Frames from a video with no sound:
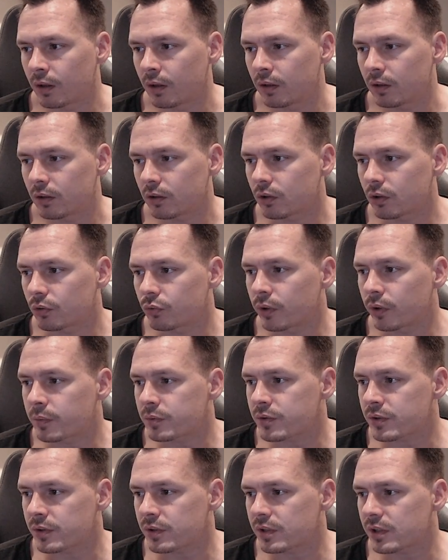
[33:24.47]
good
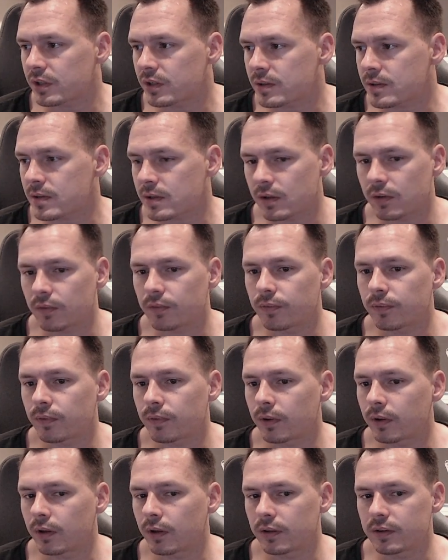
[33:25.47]
representation of
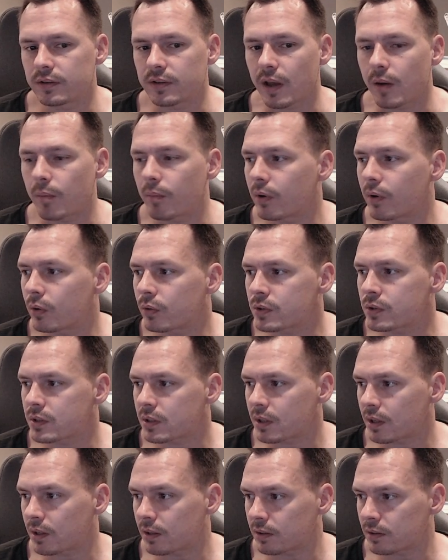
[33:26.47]
demos
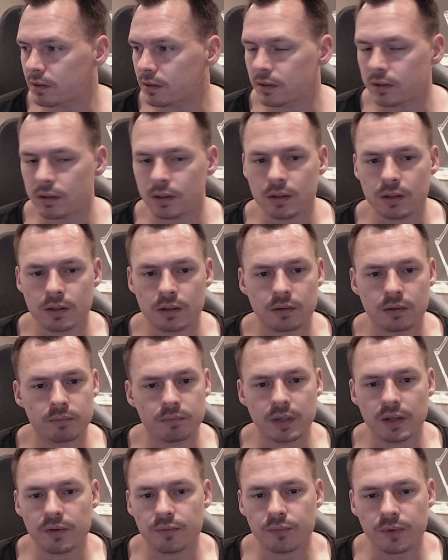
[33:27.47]
and
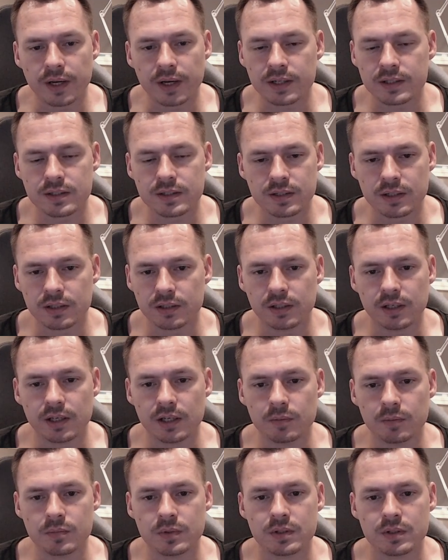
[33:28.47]
effects in
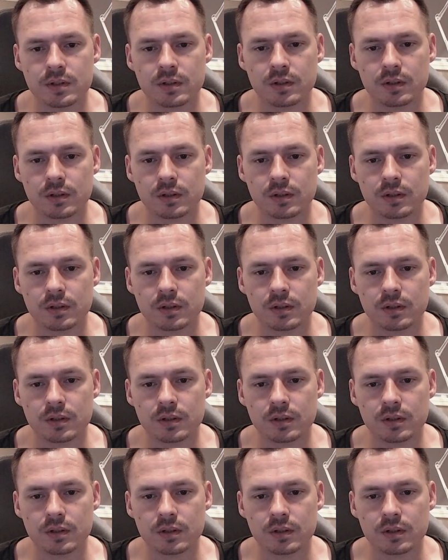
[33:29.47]
games